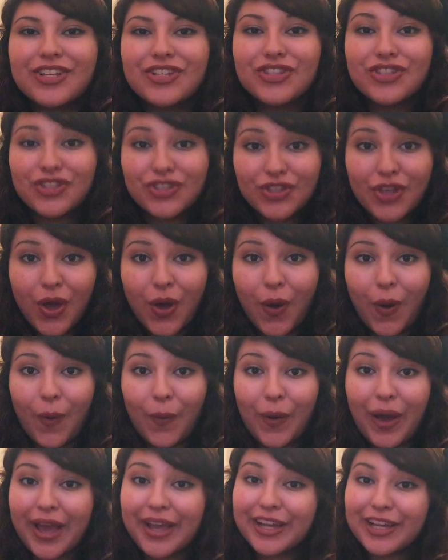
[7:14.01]
So
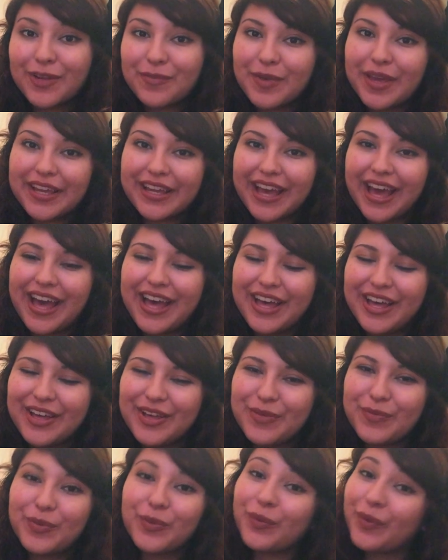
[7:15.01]
I'm going to pick
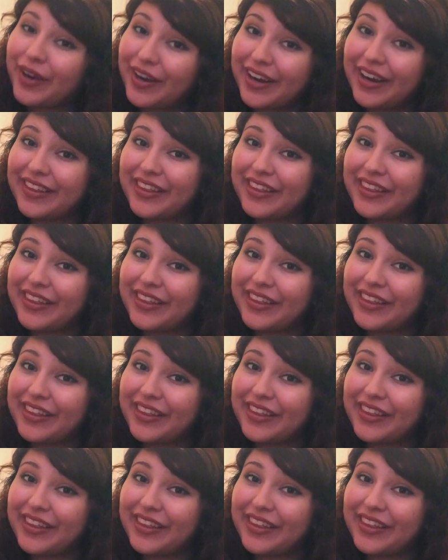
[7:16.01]
up where